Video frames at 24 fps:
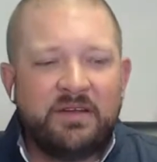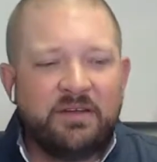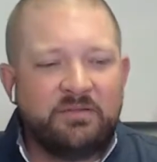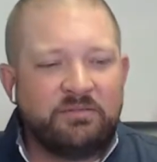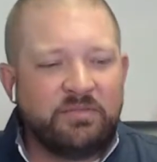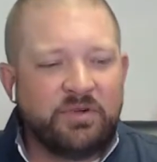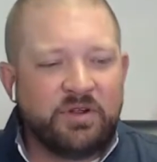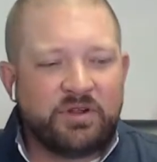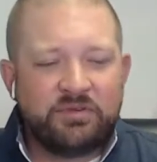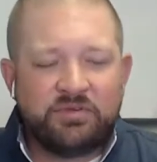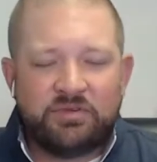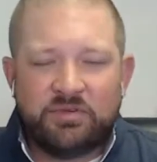
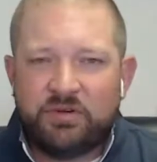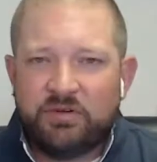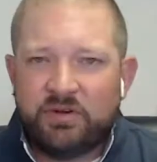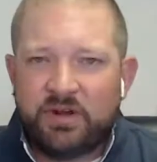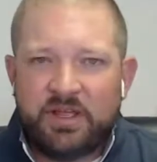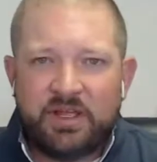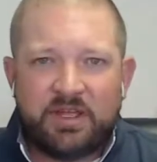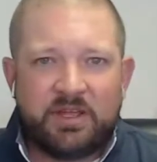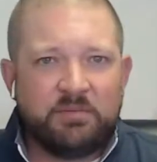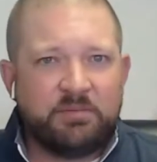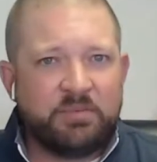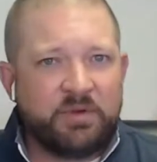
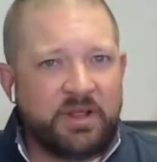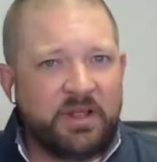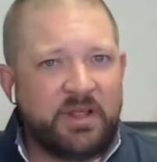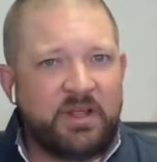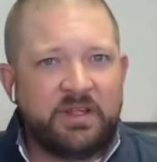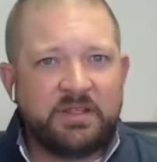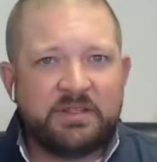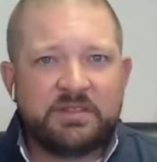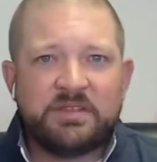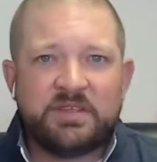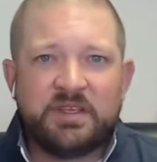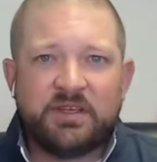Recruiting and bringing
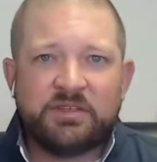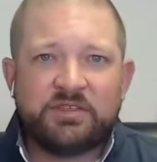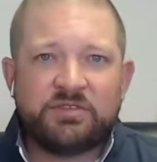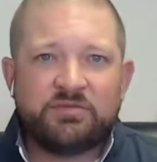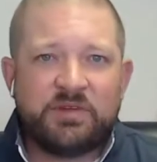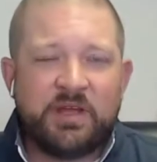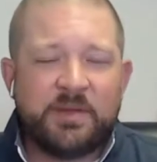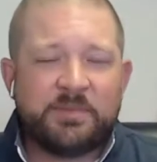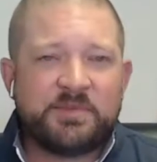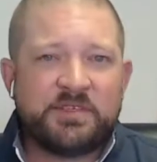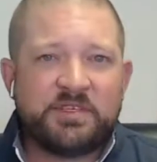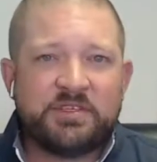in sales
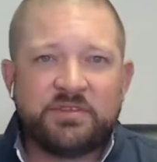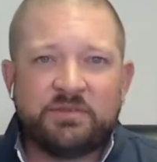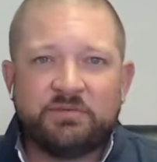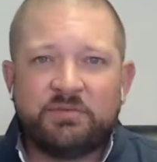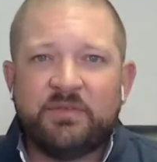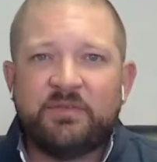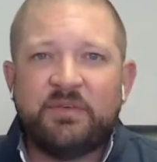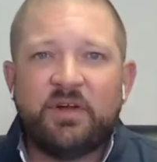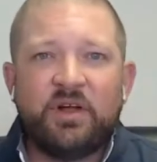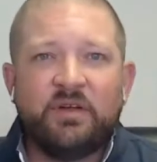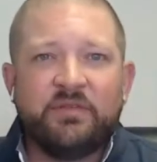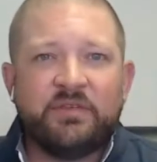reps is a
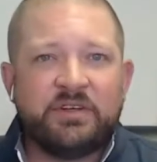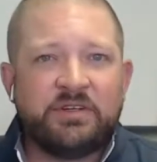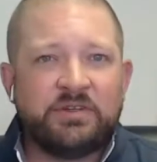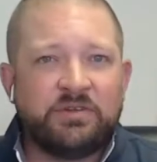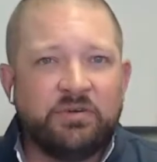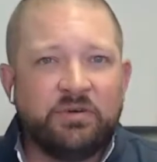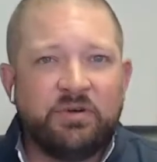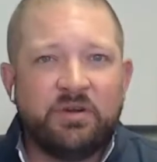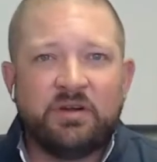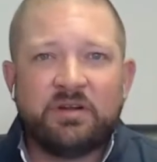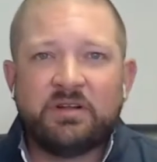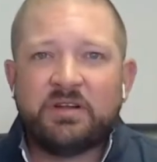revolving
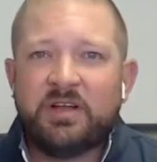door,